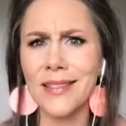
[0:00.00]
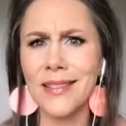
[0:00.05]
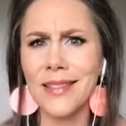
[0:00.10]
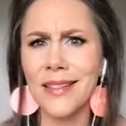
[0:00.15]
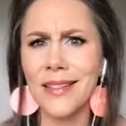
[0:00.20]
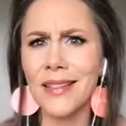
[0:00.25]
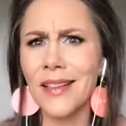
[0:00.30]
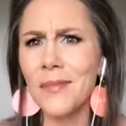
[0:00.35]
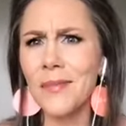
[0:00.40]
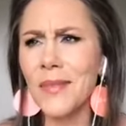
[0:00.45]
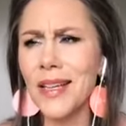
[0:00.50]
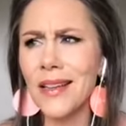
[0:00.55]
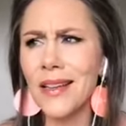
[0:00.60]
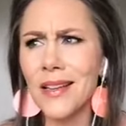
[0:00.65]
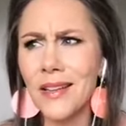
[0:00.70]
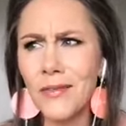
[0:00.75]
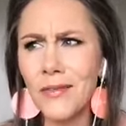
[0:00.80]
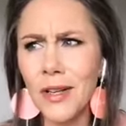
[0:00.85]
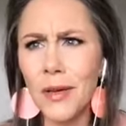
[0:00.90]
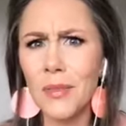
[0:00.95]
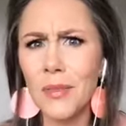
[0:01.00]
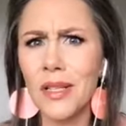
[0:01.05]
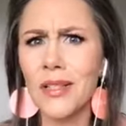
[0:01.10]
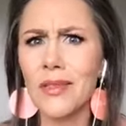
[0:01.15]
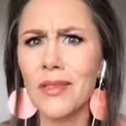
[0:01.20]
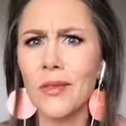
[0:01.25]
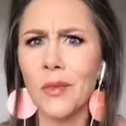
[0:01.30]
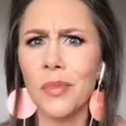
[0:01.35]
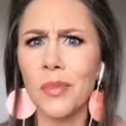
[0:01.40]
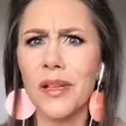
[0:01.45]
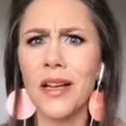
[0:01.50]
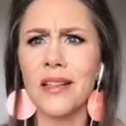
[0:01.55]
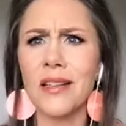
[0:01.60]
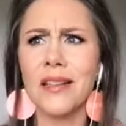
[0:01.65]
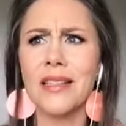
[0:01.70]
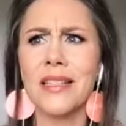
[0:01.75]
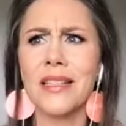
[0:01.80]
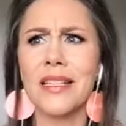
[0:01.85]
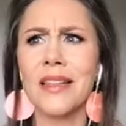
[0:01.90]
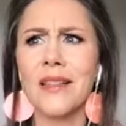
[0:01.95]
Send them the Infinite Being School
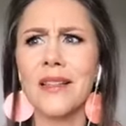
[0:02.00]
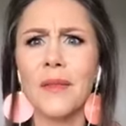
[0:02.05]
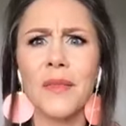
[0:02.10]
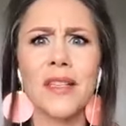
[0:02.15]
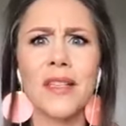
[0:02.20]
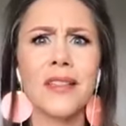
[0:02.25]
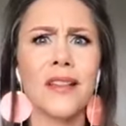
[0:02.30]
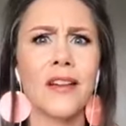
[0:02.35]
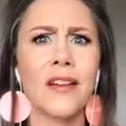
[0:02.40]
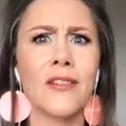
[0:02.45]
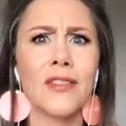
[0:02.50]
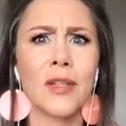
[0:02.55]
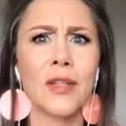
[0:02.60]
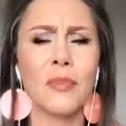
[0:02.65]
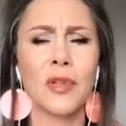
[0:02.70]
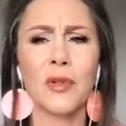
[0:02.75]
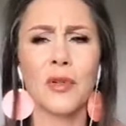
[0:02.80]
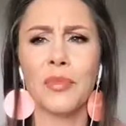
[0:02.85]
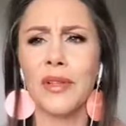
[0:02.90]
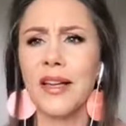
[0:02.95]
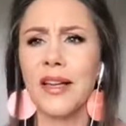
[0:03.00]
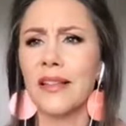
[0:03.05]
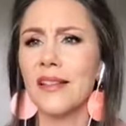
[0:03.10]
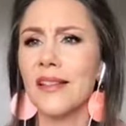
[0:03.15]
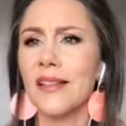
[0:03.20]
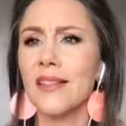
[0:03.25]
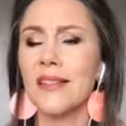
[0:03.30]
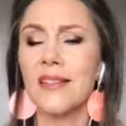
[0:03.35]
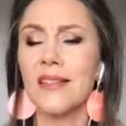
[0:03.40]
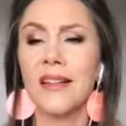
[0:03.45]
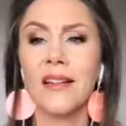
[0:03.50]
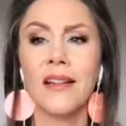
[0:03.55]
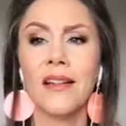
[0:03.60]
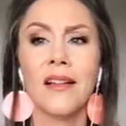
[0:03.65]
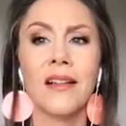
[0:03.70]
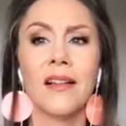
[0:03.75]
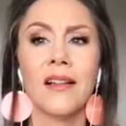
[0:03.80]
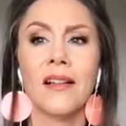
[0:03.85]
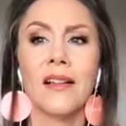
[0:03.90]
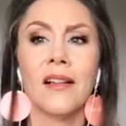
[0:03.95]
playlist. Send them this energy pull playlist.
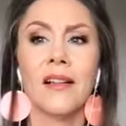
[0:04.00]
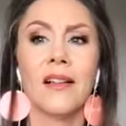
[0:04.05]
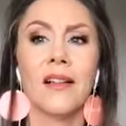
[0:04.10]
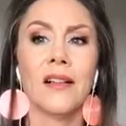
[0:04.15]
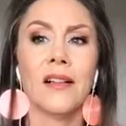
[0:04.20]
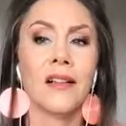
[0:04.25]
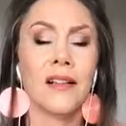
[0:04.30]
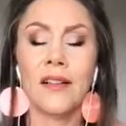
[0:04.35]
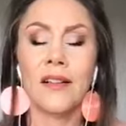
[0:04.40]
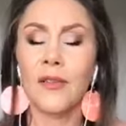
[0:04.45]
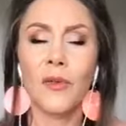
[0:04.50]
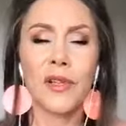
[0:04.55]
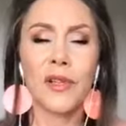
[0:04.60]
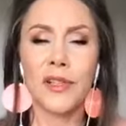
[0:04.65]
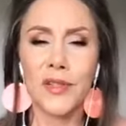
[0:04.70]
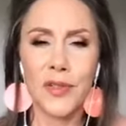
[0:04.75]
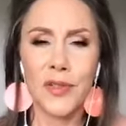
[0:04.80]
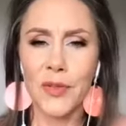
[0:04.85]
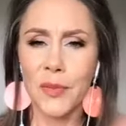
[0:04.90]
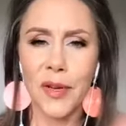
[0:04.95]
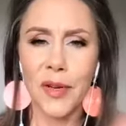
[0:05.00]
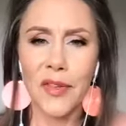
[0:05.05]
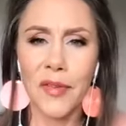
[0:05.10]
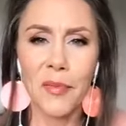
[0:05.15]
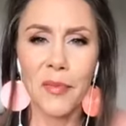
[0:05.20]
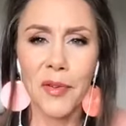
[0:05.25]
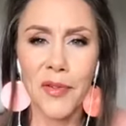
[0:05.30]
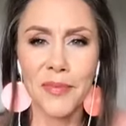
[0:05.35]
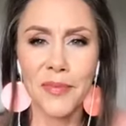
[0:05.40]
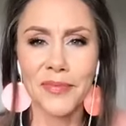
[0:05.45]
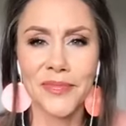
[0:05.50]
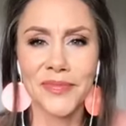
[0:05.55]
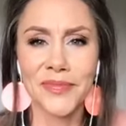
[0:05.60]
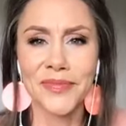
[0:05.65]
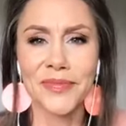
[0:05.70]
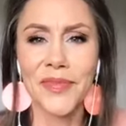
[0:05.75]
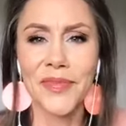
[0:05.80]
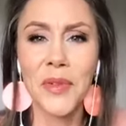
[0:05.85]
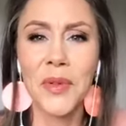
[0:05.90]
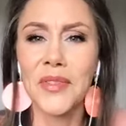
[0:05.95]
What else is possible
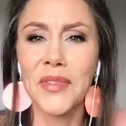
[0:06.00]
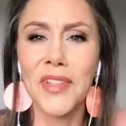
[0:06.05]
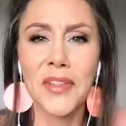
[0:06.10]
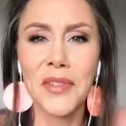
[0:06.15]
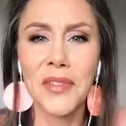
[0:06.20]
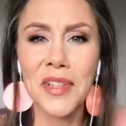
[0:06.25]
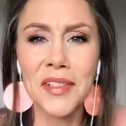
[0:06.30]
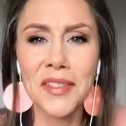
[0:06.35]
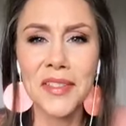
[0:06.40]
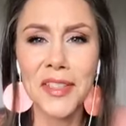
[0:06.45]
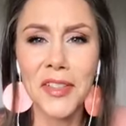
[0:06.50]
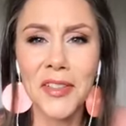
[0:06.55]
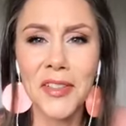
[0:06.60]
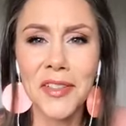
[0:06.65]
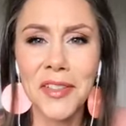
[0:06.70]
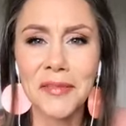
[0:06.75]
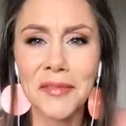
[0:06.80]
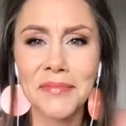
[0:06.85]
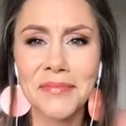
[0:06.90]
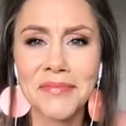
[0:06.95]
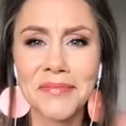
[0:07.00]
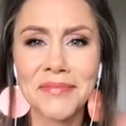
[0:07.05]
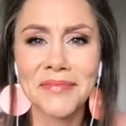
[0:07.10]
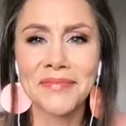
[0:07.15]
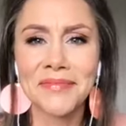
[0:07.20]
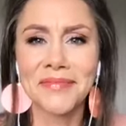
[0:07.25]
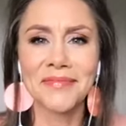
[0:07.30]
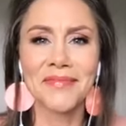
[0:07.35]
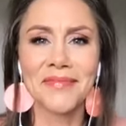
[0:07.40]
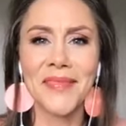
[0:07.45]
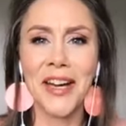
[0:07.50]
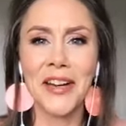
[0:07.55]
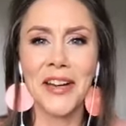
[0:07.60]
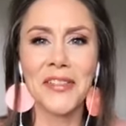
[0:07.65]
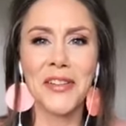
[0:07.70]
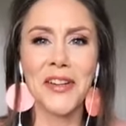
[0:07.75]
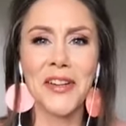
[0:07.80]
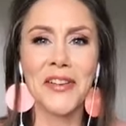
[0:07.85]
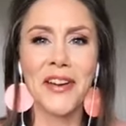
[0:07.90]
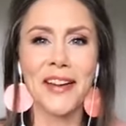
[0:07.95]
that we've never considered? I
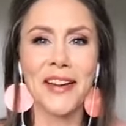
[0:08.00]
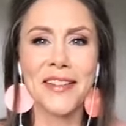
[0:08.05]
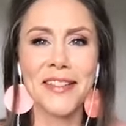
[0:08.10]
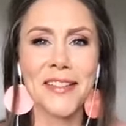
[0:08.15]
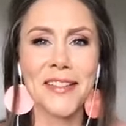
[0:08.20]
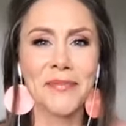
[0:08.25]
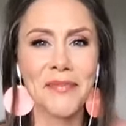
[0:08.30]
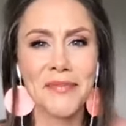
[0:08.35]
adore you guys.